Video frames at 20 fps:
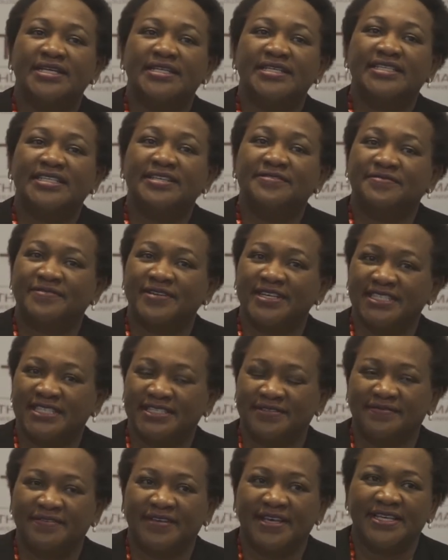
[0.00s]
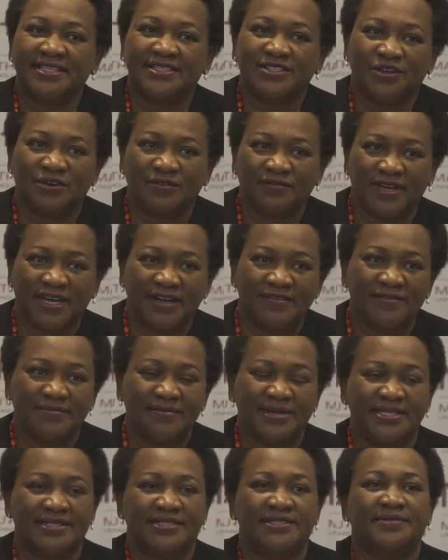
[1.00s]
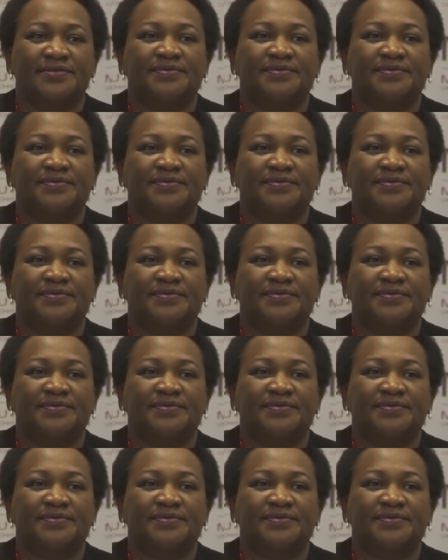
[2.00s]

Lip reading: different spheres of government.